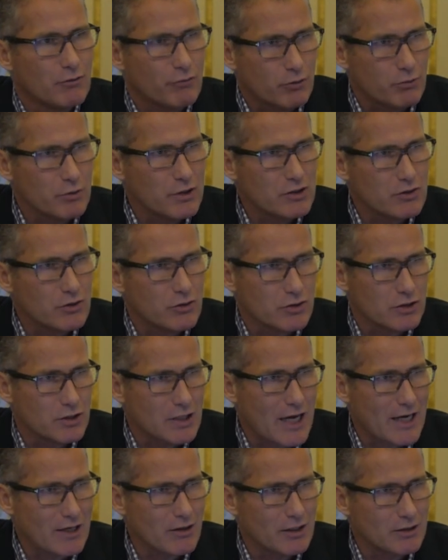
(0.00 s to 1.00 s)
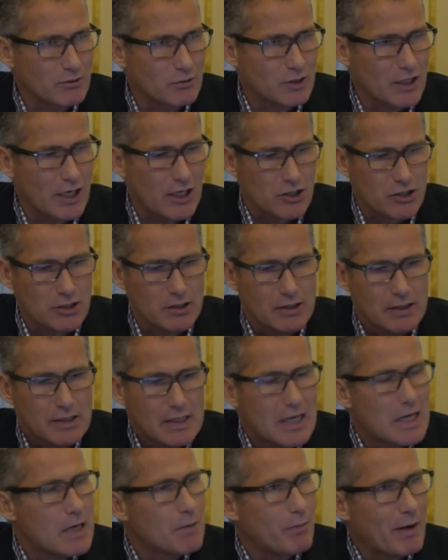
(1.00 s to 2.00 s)
for research and higher education
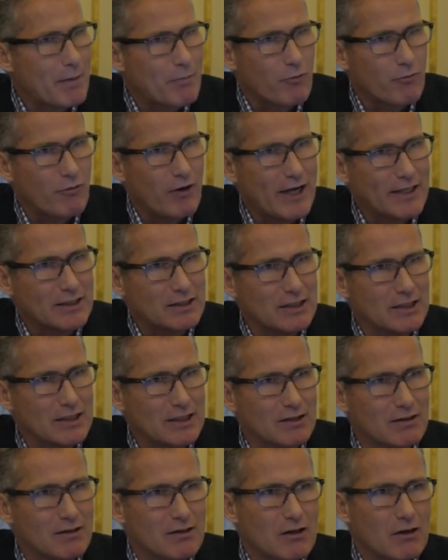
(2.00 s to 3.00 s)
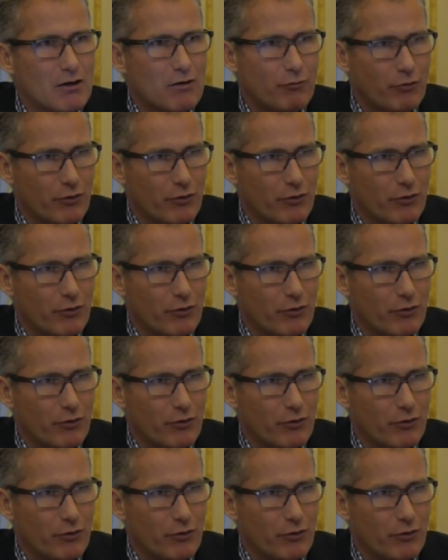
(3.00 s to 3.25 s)
by providing